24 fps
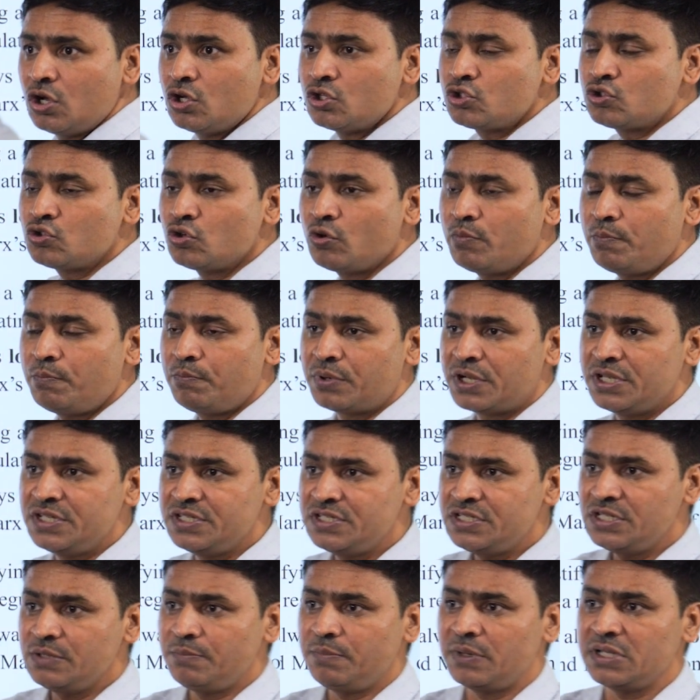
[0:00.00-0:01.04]
So
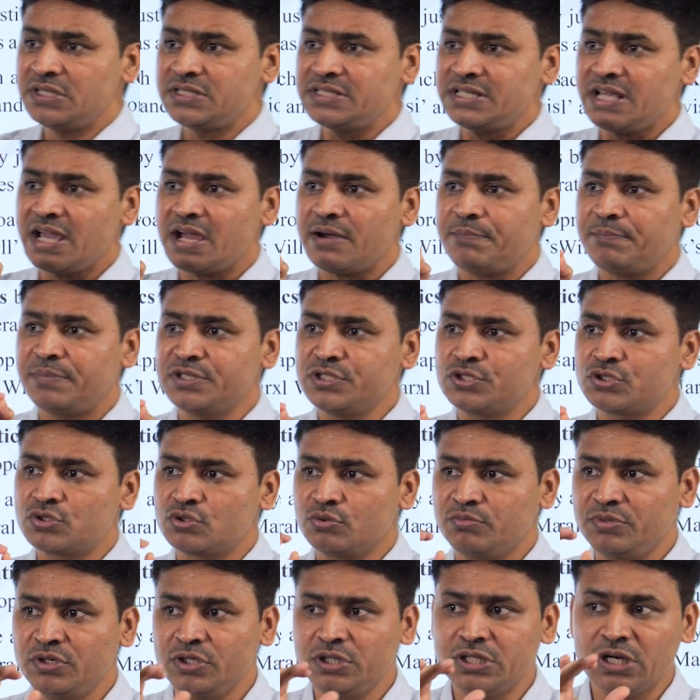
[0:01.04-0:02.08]
principles happens
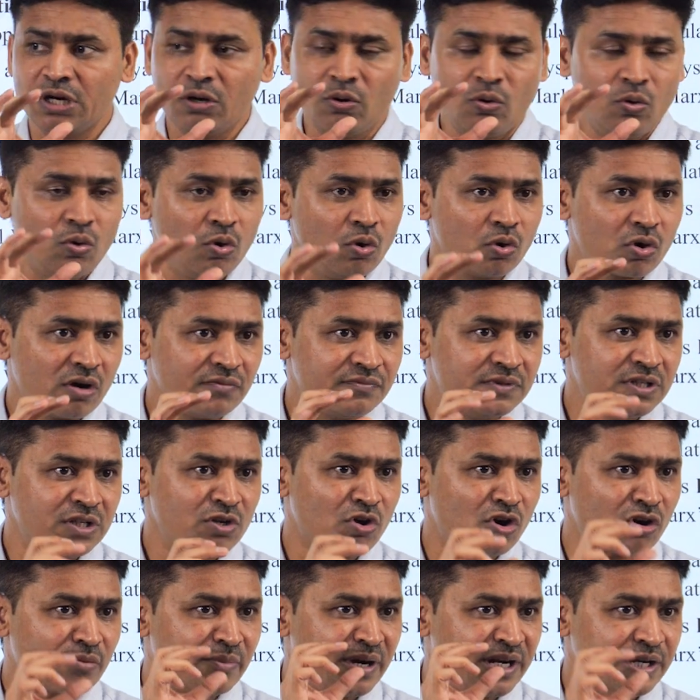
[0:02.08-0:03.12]
to be the core of the
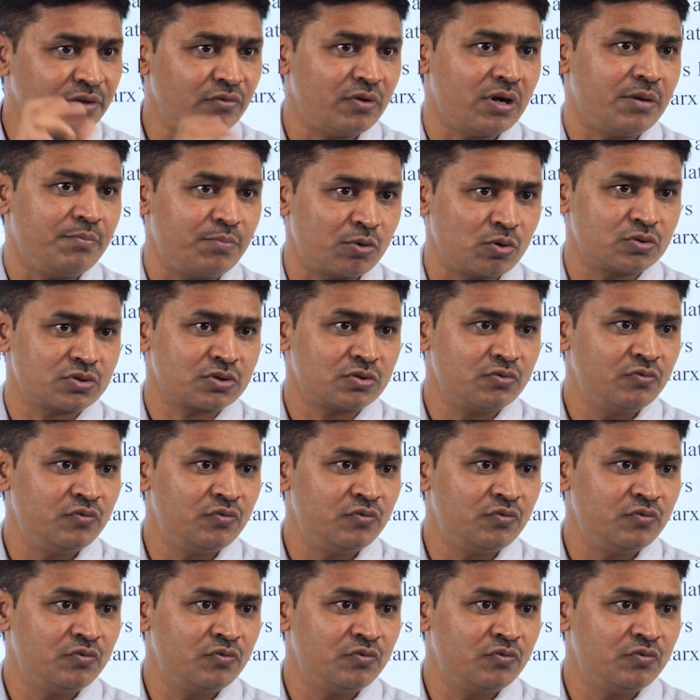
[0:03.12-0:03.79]
normative approach.